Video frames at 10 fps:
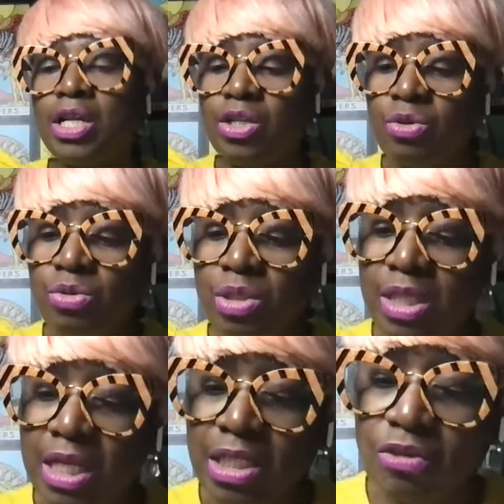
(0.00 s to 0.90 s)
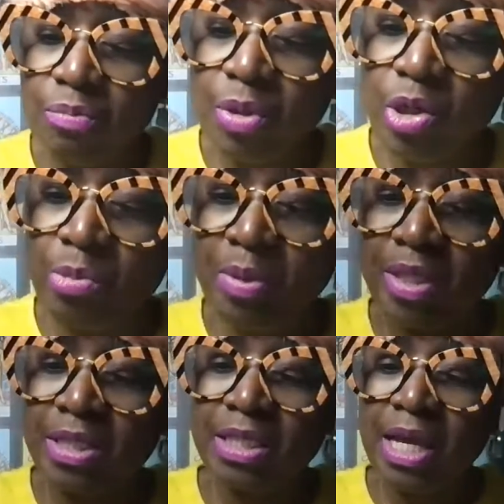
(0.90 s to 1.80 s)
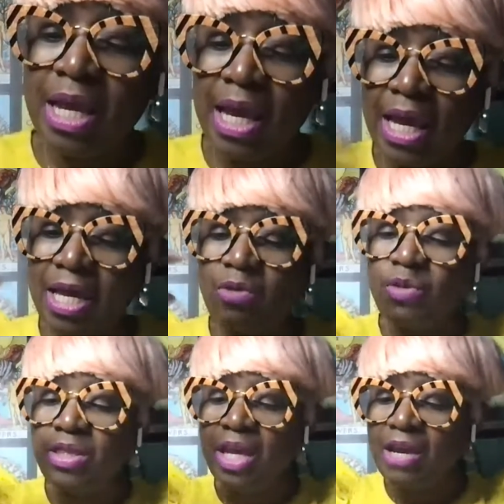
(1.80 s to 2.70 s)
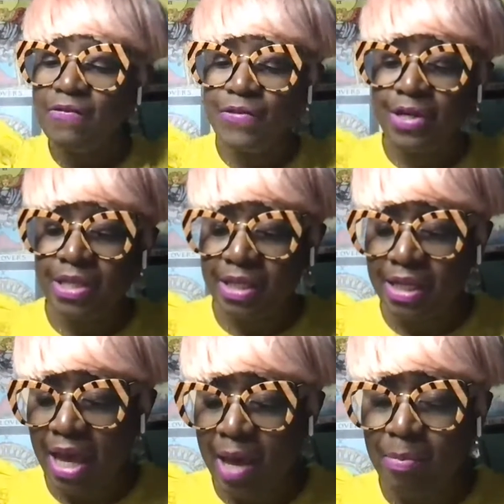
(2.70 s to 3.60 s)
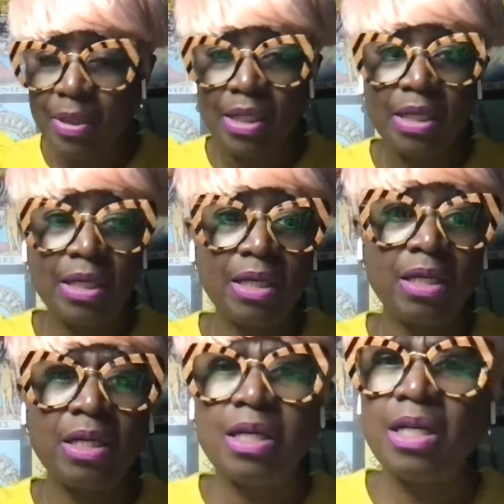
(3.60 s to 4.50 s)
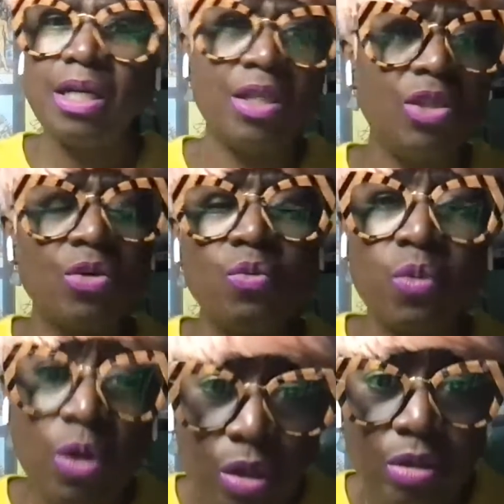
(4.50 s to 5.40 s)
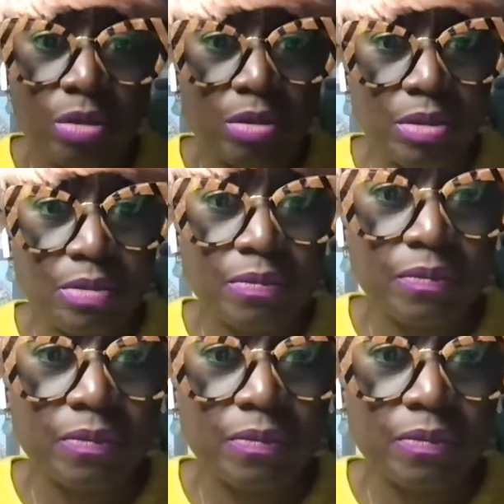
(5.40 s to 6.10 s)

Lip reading: a new sense of purpose. And with everything happening in the world,